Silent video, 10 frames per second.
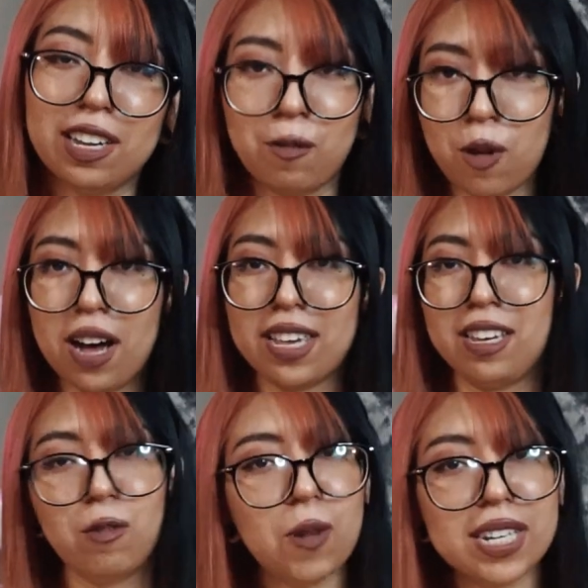it
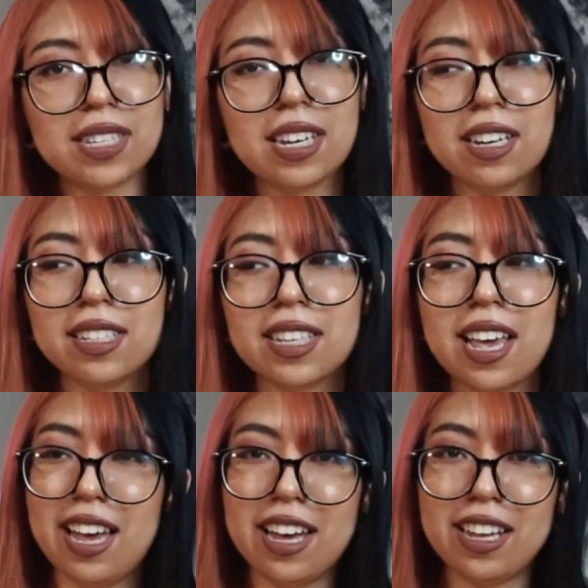Walk-In Wednesdays.
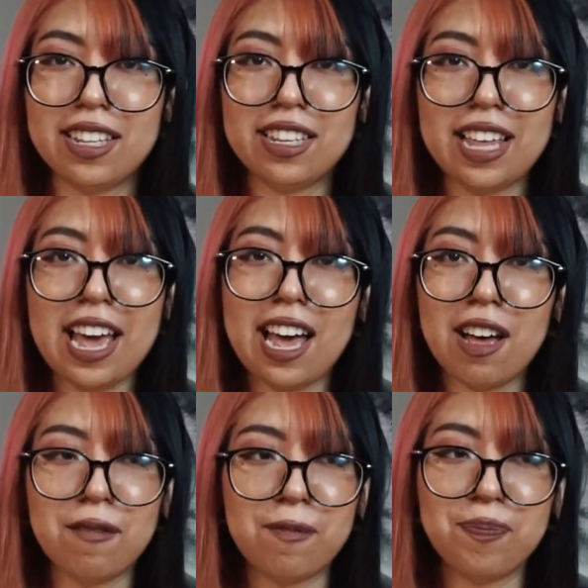And they
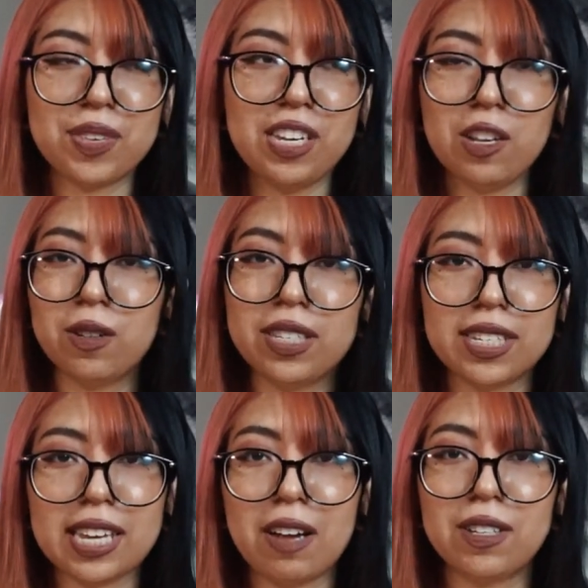have,
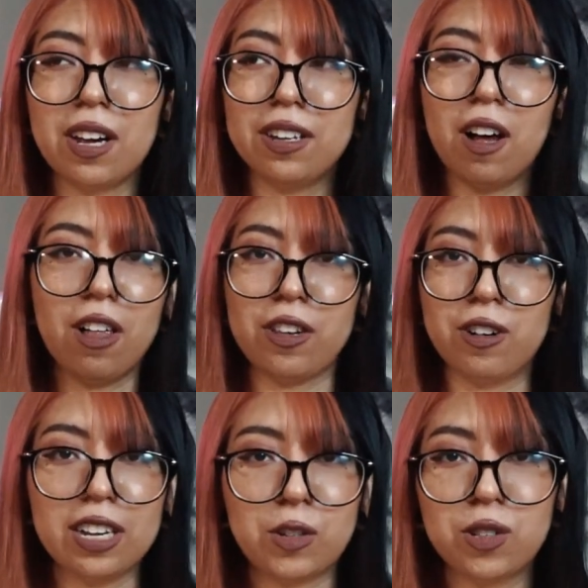discounts on all
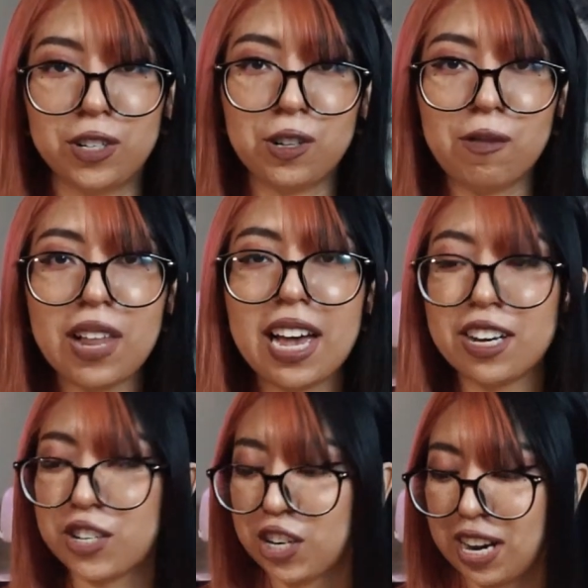their like traditional
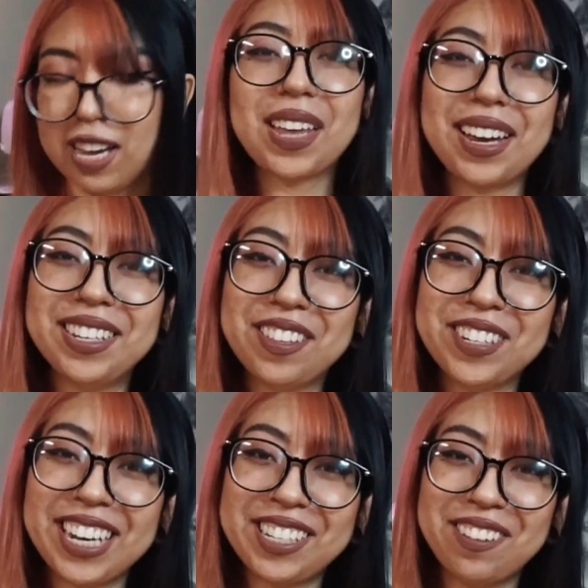flash. Another
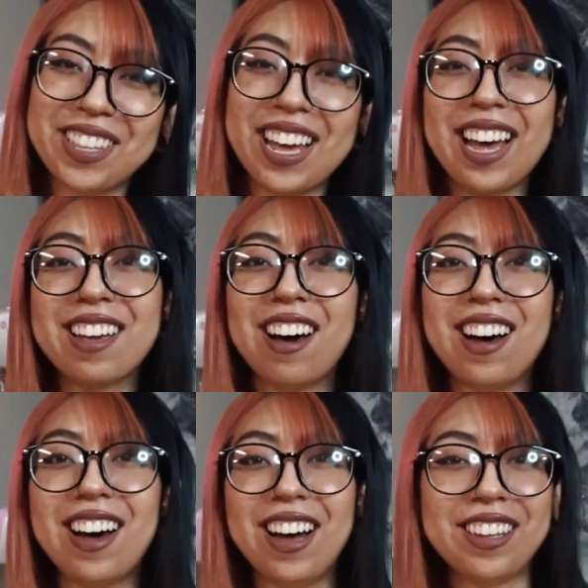tattoo that I
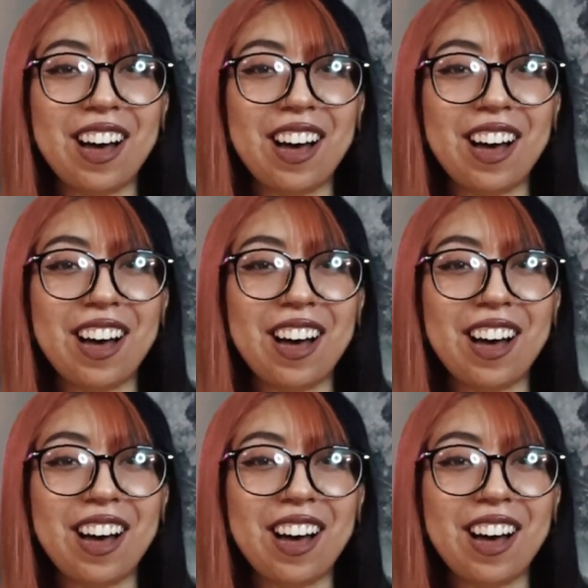got on the